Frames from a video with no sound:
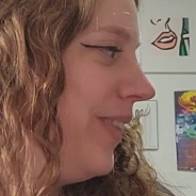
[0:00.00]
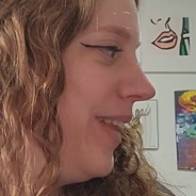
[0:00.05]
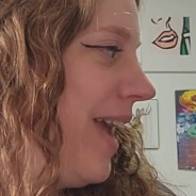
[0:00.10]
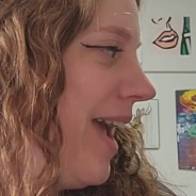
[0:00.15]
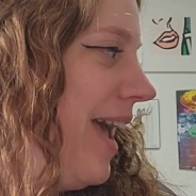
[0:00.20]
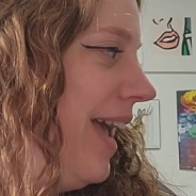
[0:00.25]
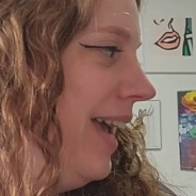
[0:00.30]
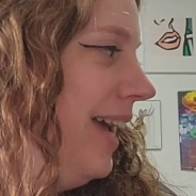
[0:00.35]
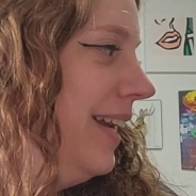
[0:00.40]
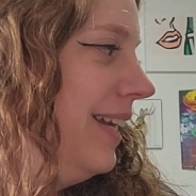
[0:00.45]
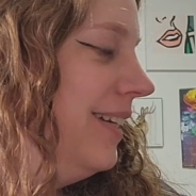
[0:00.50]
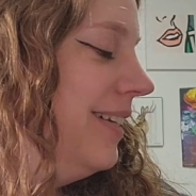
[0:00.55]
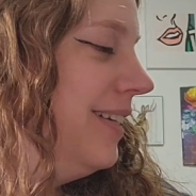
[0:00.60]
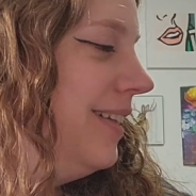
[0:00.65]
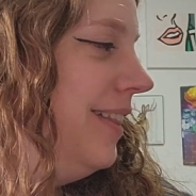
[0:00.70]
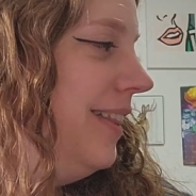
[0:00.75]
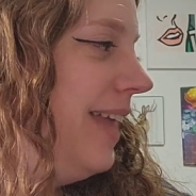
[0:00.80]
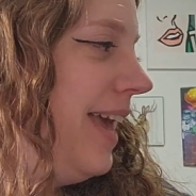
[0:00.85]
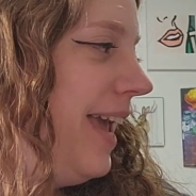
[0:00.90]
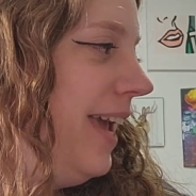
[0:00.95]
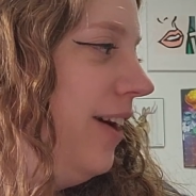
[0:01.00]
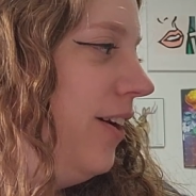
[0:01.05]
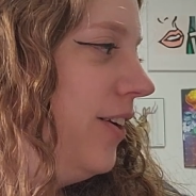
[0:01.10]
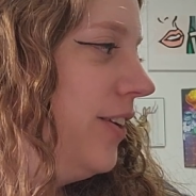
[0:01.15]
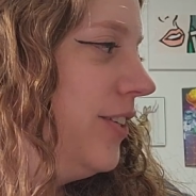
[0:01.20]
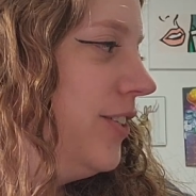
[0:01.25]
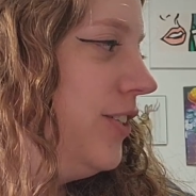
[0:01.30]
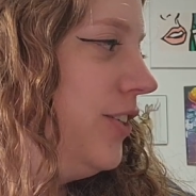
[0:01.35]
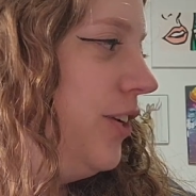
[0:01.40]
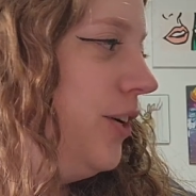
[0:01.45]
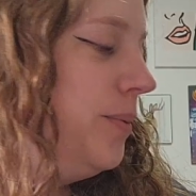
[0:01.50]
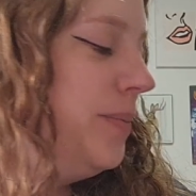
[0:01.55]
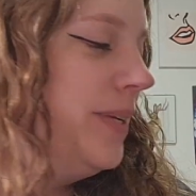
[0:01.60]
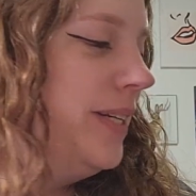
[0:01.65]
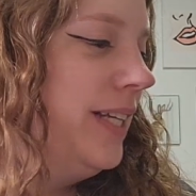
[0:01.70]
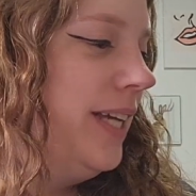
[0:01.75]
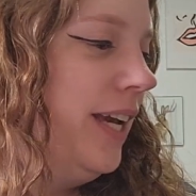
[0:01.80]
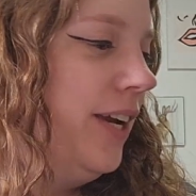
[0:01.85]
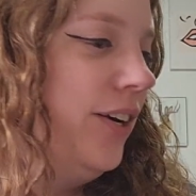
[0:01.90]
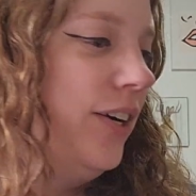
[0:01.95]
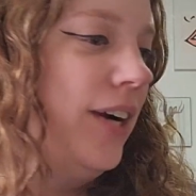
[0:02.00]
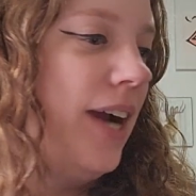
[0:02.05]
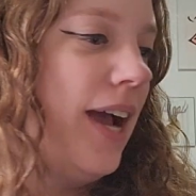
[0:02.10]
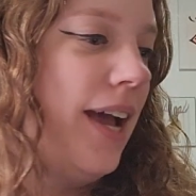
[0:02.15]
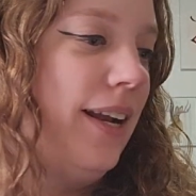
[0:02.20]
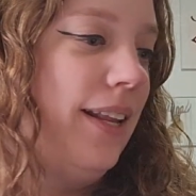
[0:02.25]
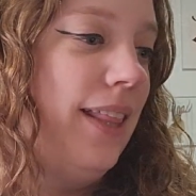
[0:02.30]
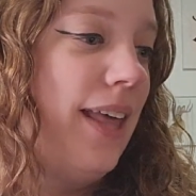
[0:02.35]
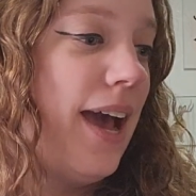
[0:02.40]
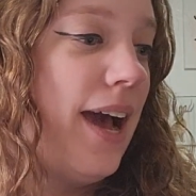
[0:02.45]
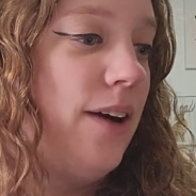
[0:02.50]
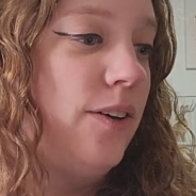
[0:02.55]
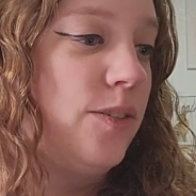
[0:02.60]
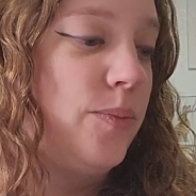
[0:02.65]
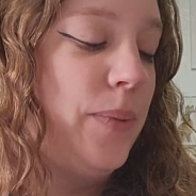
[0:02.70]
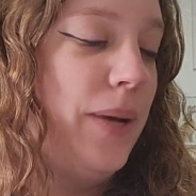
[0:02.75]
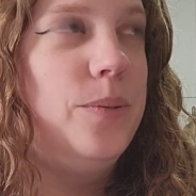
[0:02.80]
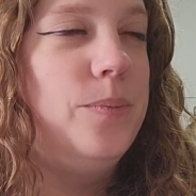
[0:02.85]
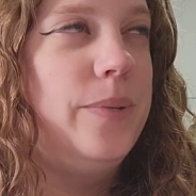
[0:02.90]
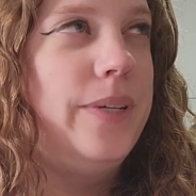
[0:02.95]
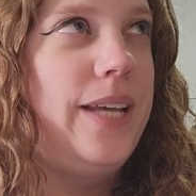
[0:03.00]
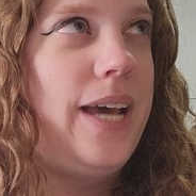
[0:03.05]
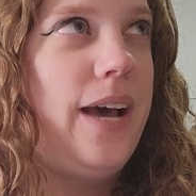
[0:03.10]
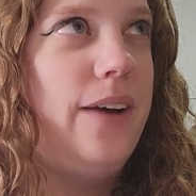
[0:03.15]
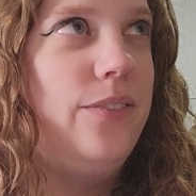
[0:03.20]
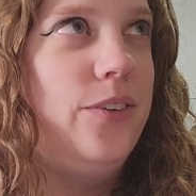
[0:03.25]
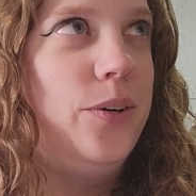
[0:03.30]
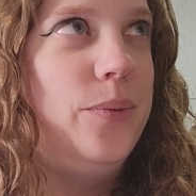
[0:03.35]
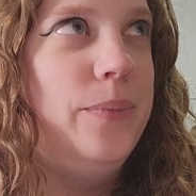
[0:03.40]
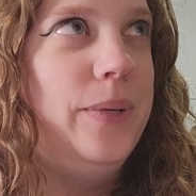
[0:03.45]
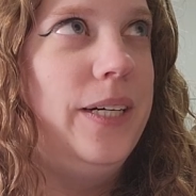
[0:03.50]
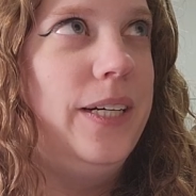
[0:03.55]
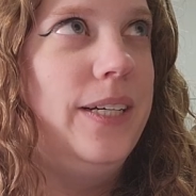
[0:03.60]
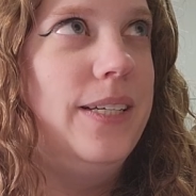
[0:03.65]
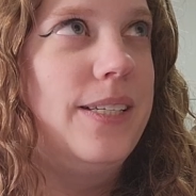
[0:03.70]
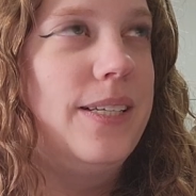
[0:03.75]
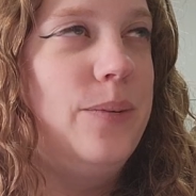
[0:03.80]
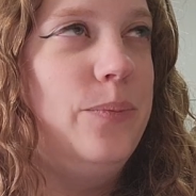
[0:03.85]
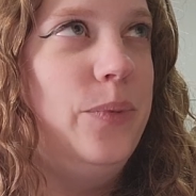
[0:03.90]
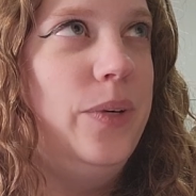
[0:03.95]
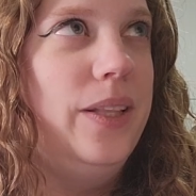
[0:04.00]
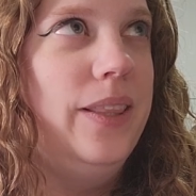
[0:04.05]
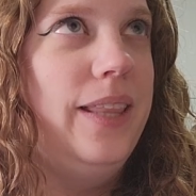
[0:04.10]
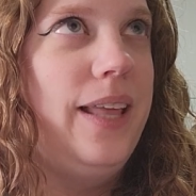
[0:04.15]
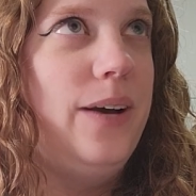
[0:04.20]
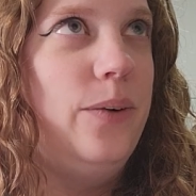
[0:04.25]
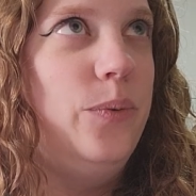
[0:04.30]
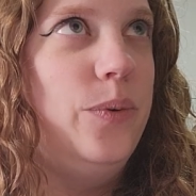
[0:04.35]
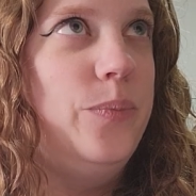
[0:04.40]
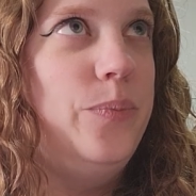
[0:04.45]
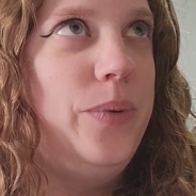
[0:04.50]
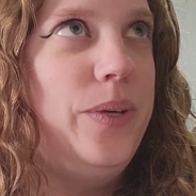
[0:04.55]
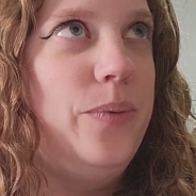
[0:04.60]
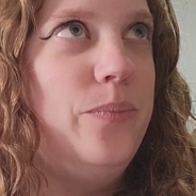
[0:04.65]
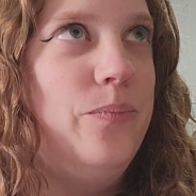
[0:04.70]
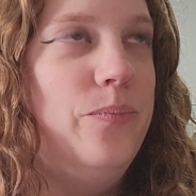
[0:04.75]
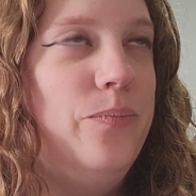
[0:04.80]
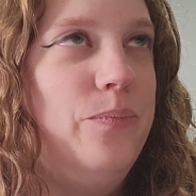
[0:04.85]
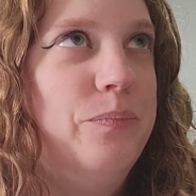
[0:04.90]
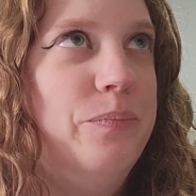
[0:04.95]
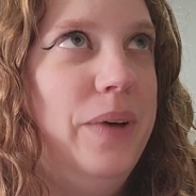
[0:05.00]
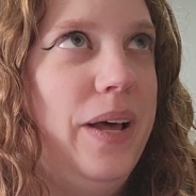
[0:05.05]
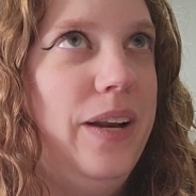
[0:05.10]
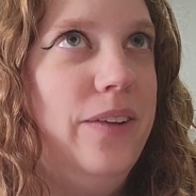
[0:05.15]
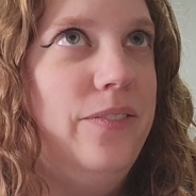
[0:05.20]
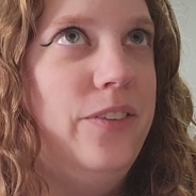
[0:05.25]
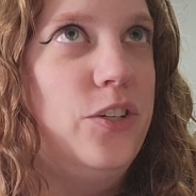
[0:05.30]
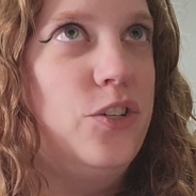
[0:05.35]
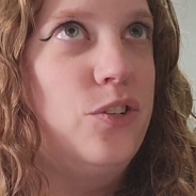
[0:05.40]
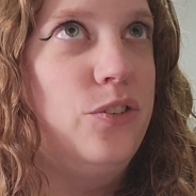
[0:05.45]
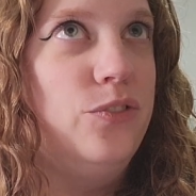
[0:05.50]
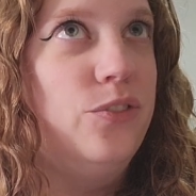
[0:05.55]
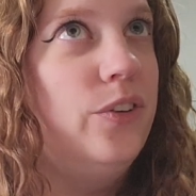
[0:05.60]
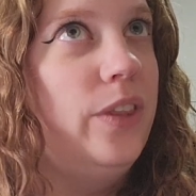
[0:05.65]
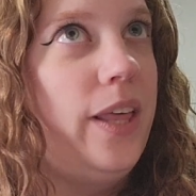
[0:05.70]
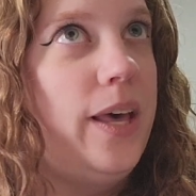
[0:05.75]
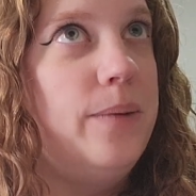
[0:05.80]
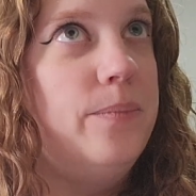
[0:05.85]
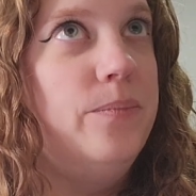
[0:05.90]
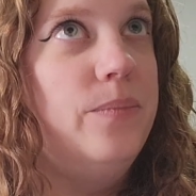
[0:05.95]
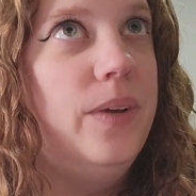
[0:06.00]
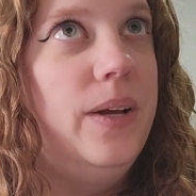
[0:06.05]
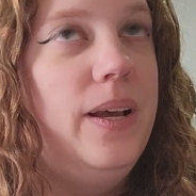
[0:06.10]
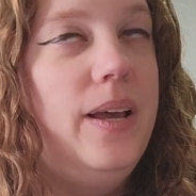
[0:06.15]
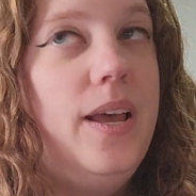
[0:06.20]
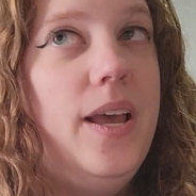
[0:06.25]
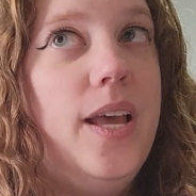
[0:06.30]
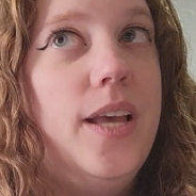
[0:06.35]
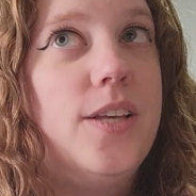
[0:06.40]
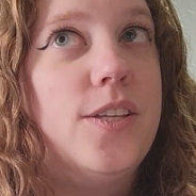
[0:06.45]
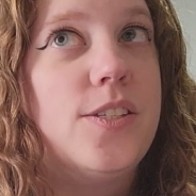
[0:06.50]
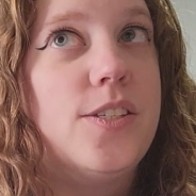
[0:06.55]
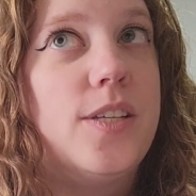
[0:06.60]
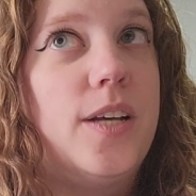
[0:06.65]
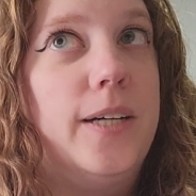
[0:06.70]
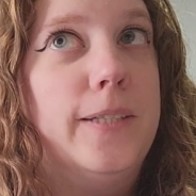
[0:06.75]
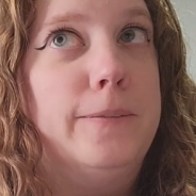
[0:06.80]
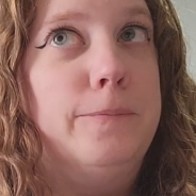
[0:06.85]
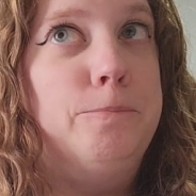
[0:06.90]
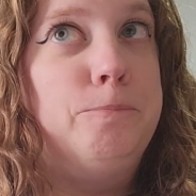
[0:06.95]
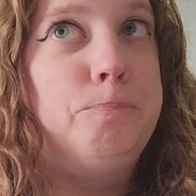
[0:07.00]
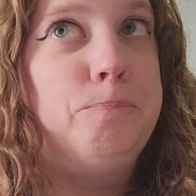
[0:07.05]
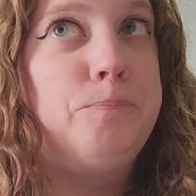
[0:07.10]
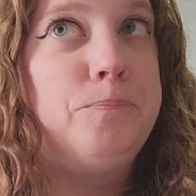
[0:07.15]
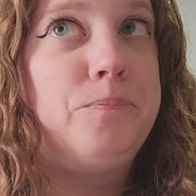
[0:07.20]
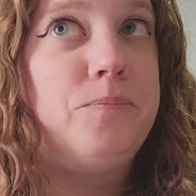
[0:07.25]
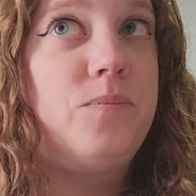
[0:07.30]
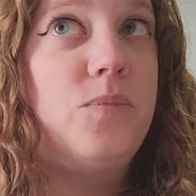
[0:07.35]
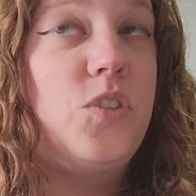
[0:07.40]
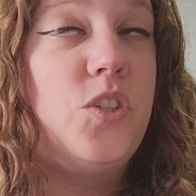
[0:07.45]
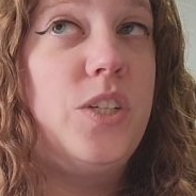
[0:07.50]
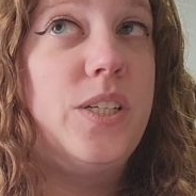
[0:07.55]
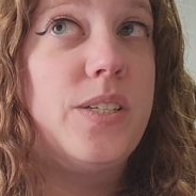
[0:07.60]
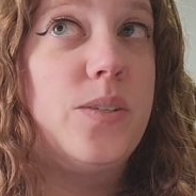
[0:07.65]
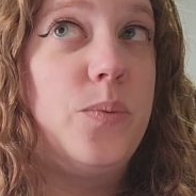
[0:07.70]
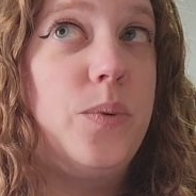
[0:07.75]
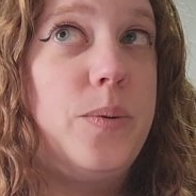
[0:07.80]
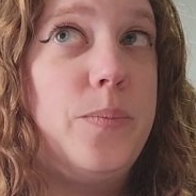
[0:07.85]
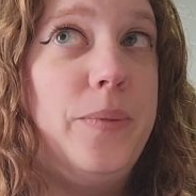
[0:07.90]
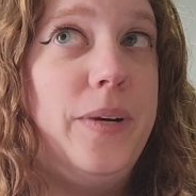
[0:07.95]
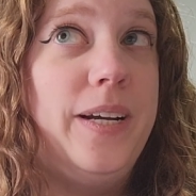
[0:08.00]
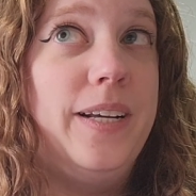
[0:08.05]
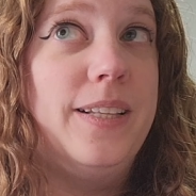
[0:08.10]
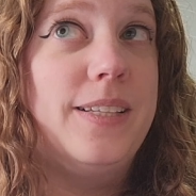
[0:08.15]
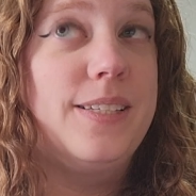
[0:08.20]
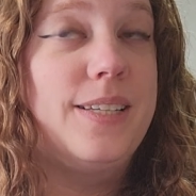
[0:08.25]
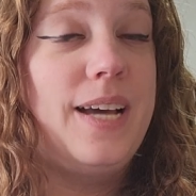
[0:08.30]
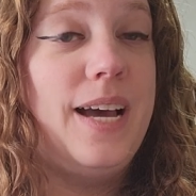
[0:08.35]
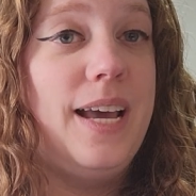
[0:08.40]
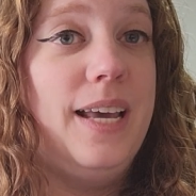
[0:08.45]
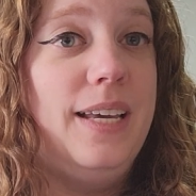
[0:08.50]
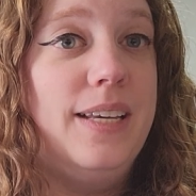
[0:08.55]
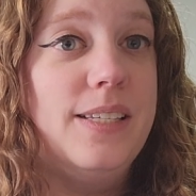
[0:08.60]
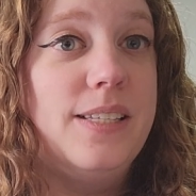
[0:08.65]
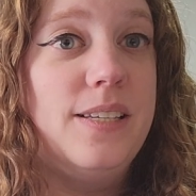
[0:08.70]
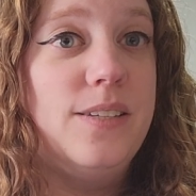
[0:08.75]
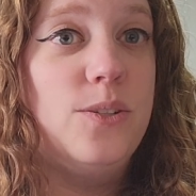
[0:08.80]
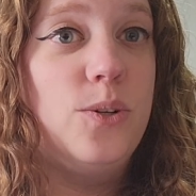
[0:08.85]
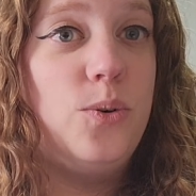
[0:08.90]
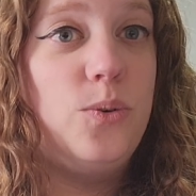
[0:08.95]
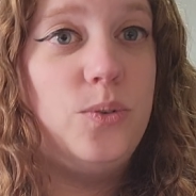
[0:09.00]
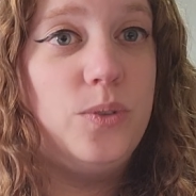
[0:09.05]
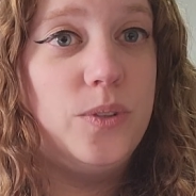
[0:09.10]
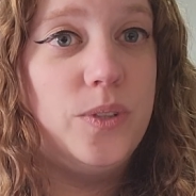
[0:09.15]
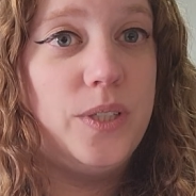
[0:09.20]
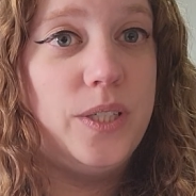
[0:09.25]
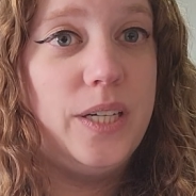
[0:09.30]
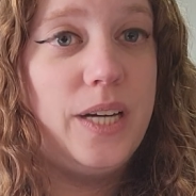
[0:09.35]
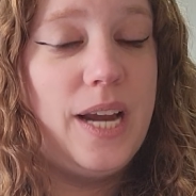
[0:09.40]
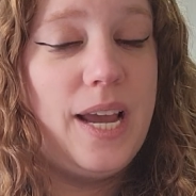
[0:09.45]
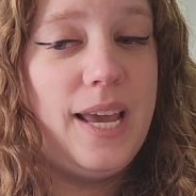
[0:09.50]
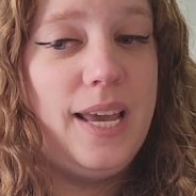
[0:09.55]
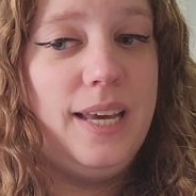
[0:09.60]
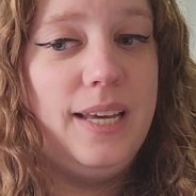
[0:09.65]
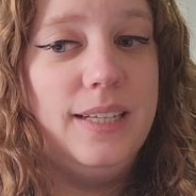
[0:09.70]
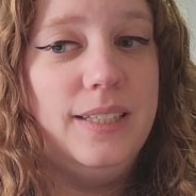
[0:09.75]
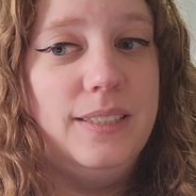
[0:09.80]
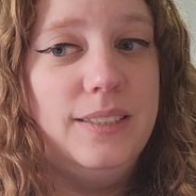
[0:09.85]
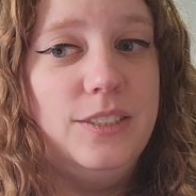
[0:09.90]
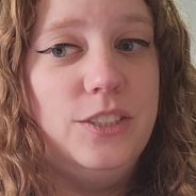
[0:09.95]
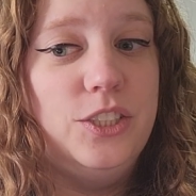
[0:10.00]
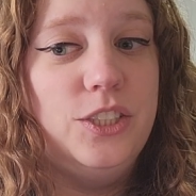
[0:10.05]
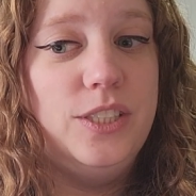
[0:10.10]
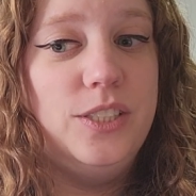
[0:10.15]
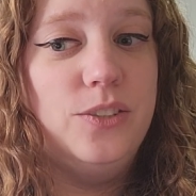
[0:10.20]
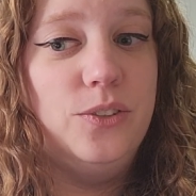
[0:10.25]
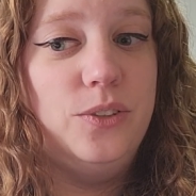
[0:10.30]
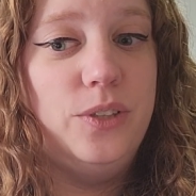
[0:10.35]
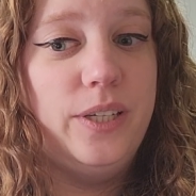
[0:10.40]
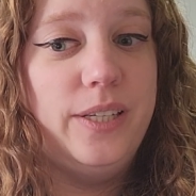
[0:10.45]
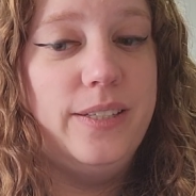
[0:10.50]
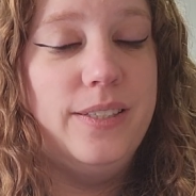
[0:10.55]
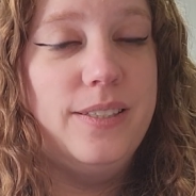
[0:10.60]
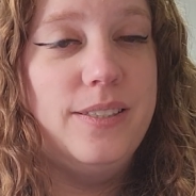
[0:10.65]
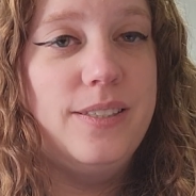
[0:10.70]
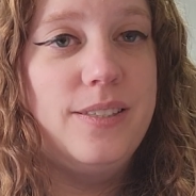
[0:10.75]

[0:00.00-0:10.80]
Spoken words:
and they are determined to get her out of the house by determined to have her marry someone that would be beneficial for them. So she doesn't want to marry this guy because he's older, and she's only